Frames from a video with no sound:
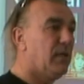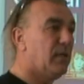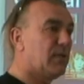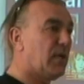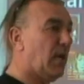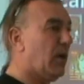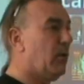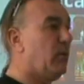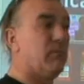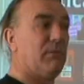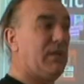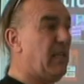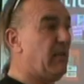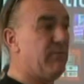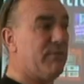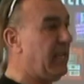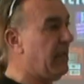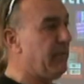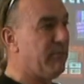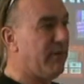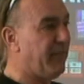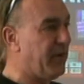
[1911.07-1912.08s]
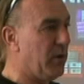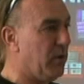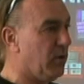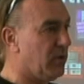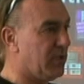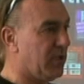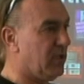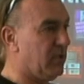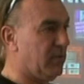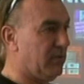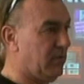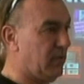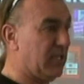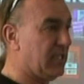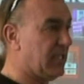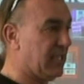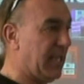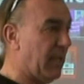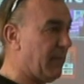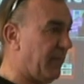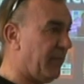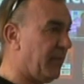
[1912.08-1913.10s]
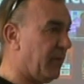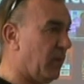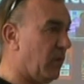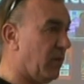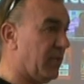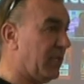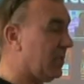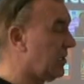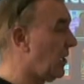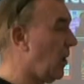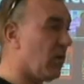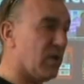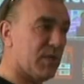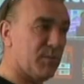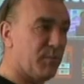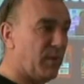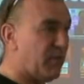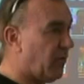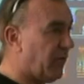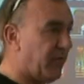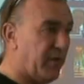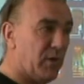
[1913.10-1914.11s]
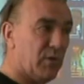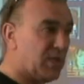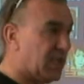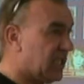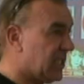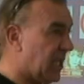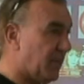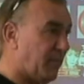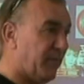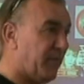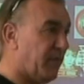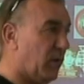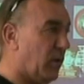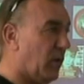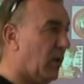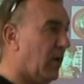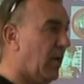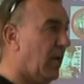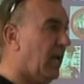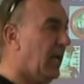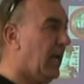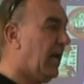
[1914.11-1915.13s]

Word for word: So he refused to step a foot. The locksmith refused to step a foot.